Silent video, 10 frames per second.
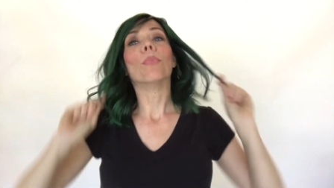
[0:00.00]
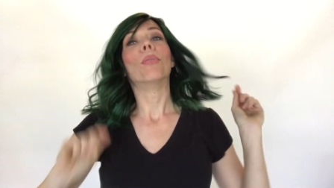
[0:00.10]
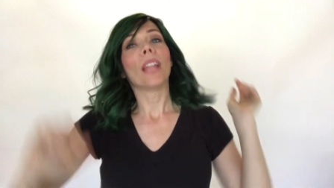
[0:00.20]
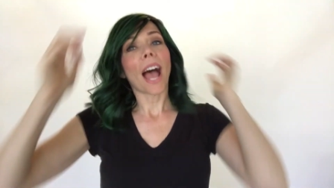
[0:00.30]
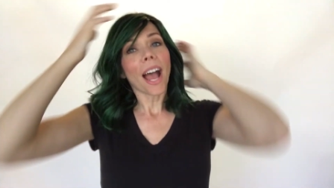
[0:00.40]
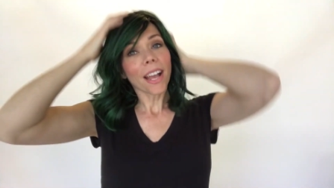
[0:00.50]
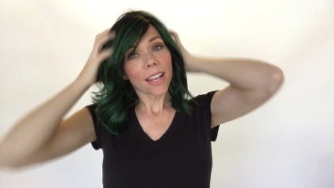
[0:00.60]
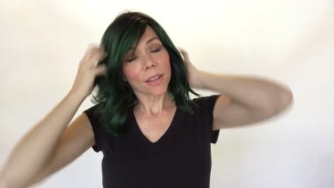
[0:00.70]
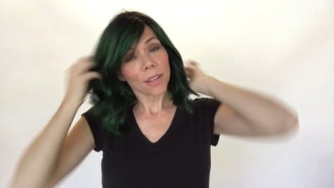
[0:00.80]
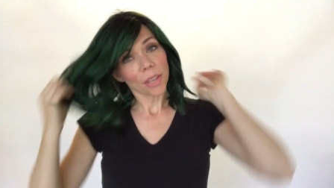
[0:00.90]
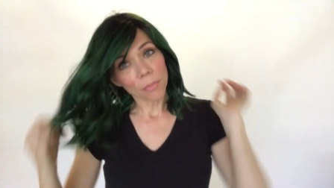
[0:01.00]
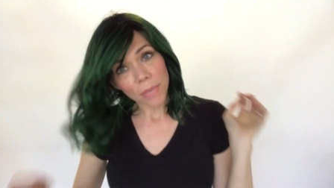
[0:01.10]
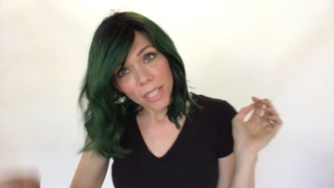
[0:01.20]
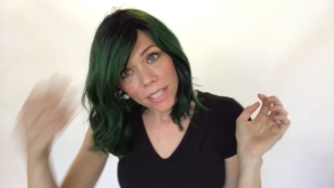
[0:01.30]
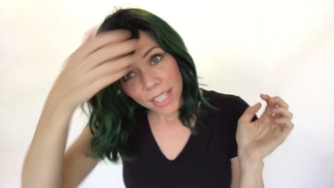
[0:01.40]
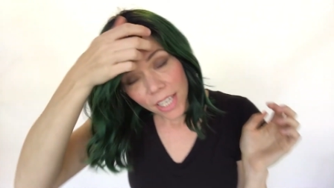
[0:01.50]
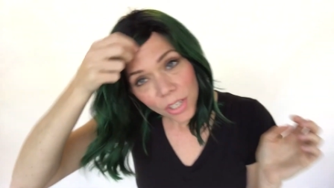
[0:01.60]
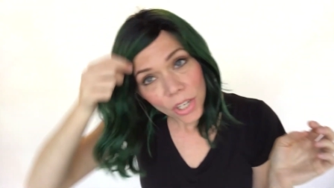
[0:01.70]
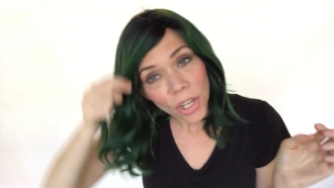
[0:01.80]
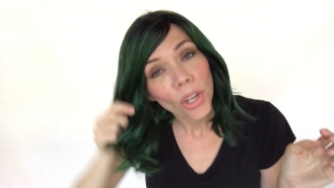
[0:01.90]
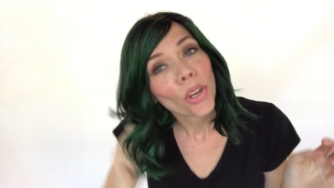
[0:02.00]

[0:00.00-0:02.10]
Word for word: black mixed in